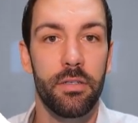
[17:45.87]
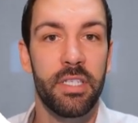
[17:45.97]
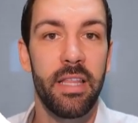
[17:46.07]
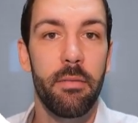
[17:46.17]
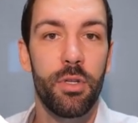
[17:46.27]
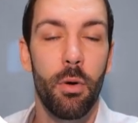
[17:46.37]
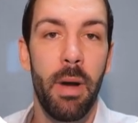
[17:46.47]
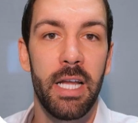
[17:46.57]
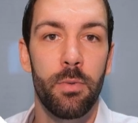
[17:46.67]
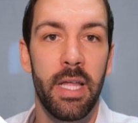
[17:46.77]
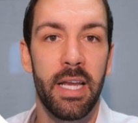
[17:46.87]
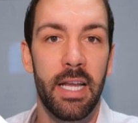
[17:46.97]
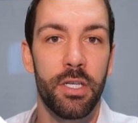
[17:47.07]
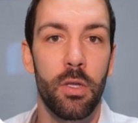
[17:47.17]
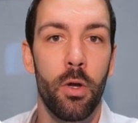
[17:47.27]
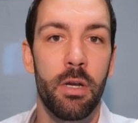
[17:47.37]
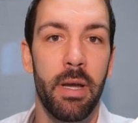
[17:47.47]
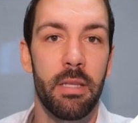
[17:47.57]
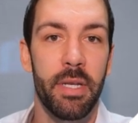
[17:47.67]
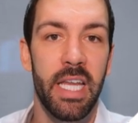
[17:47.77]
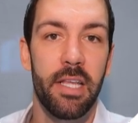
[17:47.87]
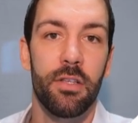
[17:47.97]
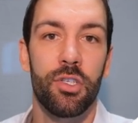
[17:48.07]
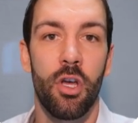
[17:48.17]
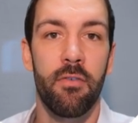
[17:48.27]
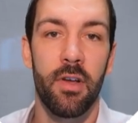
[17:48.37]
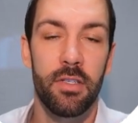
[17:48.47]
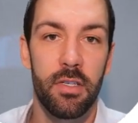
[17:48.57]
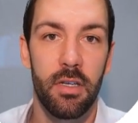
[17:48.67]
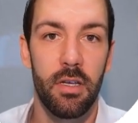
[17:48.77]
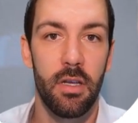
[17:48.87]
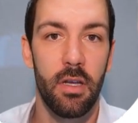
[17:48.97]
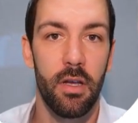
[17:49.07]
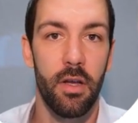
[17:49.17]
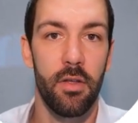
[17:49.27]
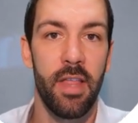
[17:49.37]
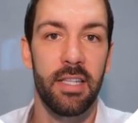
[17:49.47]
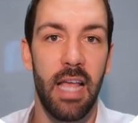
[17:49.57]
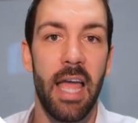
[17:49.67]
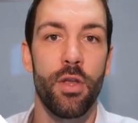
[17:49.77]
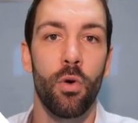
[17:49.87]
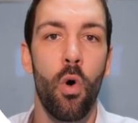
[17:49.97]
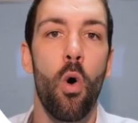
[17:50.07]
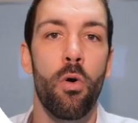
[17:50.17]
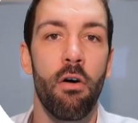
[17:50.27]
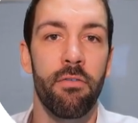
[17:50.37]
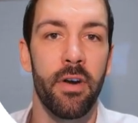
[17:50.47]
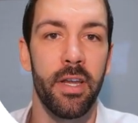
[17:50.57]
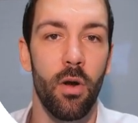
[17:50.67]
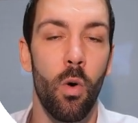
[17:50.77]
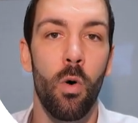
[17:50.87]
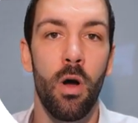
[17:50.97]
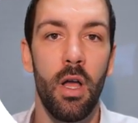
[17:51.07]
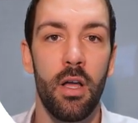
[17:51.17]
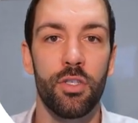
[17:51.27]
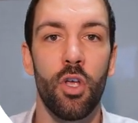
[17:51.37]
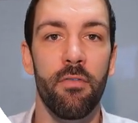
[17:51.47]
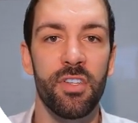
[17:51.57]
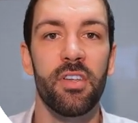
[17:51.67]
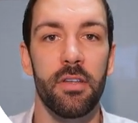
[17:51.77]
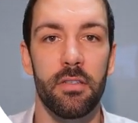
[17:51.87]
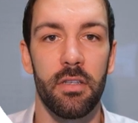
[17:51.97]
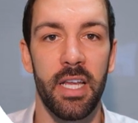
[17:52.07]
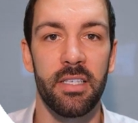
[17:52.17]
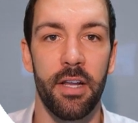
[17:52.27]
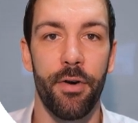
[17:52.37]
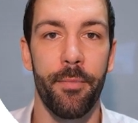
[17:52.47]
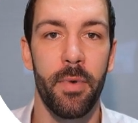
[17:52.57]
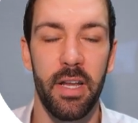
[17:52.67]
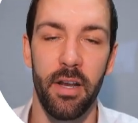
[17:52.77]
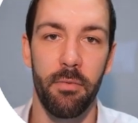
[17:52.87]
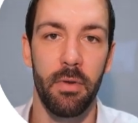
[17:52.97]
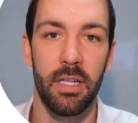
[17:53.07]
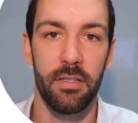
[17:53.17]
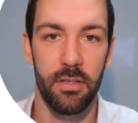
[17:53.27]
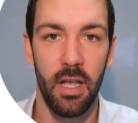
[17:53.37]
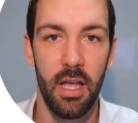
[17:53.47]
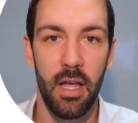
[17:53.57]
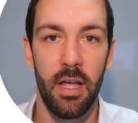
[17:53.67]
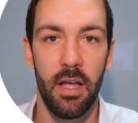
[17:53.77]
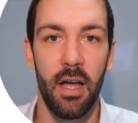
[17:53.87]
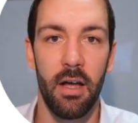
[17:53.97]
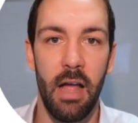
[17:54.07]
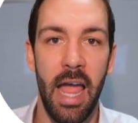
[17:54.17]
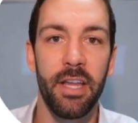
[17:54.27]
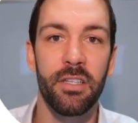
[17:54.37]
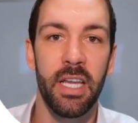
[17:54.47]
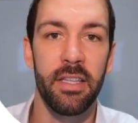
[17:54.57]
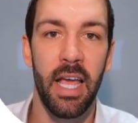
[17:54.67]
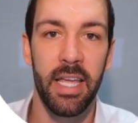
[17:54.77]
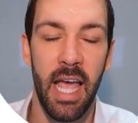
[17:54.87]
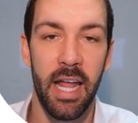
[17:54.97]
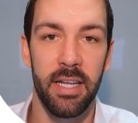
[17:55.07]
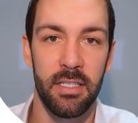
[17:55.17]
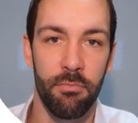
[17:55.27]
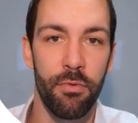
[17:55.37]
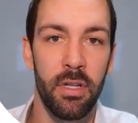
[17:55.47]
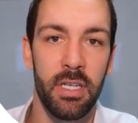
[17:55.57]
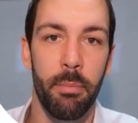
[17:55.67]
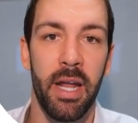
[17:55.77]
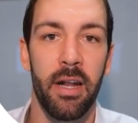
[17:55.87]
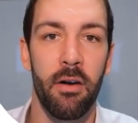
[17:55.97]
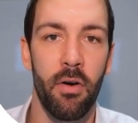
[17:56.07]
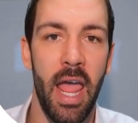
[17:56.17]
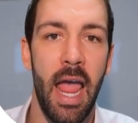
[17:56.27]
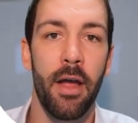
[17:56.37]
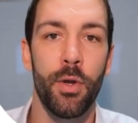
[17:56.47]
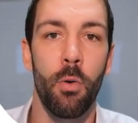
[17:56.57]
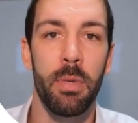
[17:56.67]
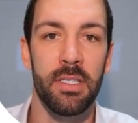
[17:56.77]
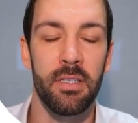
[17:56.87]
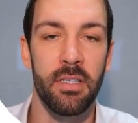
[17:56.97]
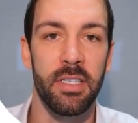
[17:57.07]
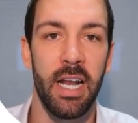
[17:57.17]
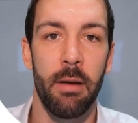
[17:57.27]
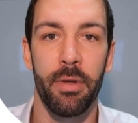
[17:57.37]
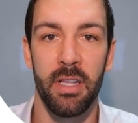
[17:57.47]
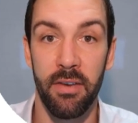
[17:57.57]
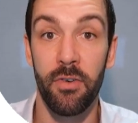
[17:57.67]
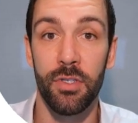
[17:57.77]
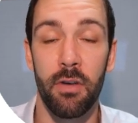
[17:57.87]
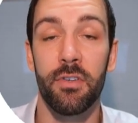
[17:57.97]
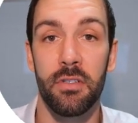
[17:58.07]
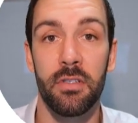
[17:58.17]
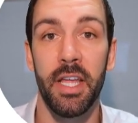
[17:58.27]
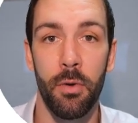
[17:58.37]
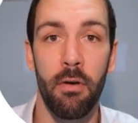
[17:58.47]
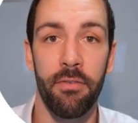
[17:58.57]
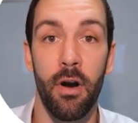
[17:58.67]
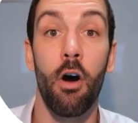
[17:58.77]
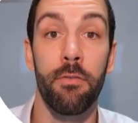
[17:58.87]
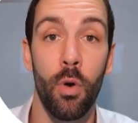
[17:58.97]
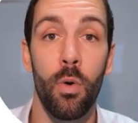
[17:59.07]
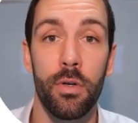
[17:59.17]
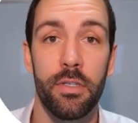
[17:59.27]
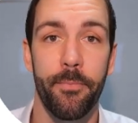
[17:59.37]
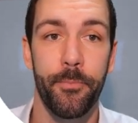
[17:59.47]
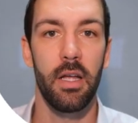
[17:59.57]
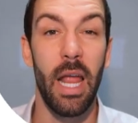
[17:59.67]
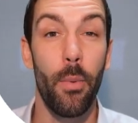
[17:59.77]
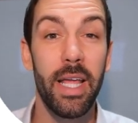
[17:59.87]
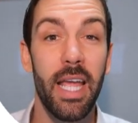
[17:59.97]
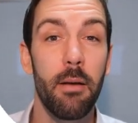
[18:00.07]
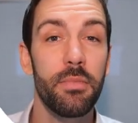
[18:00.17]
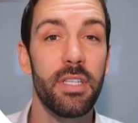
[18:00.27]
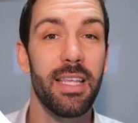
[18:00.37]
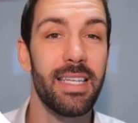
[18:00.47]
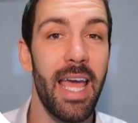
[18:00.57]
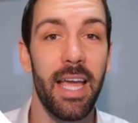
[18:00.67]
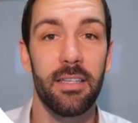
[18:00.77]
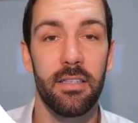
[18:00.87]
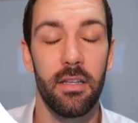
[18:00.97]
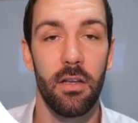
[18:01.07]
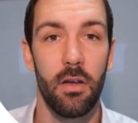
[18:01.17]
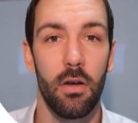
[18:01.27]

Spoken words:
send them to a page where they can actually learn about the particular service that's at your core offering or services, etc. It's how you skin that cat is really dependent on how your business is set up and the different services that you offer, of course. Now, when it comes to the text